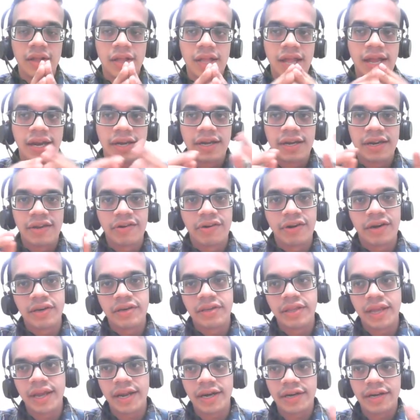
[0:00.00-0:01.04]
and then
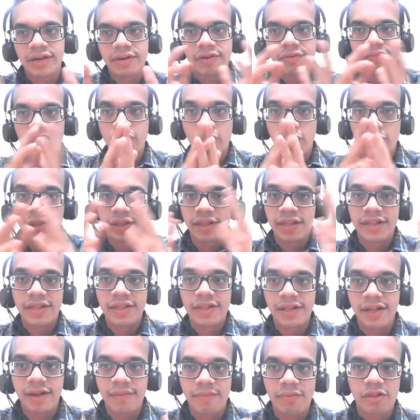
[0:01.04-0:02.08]
that most sales
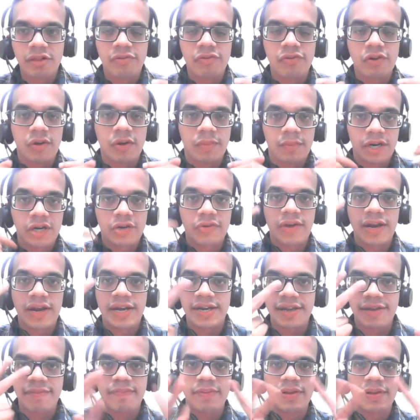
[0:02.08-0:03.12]
comes from the
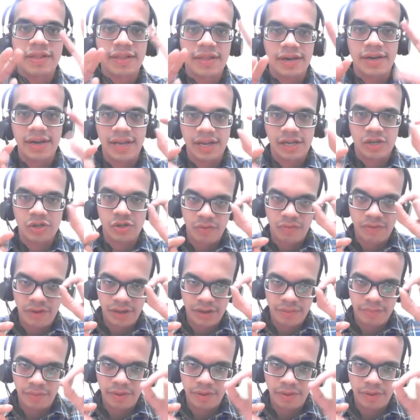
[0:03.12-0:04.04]
20 percentage of the,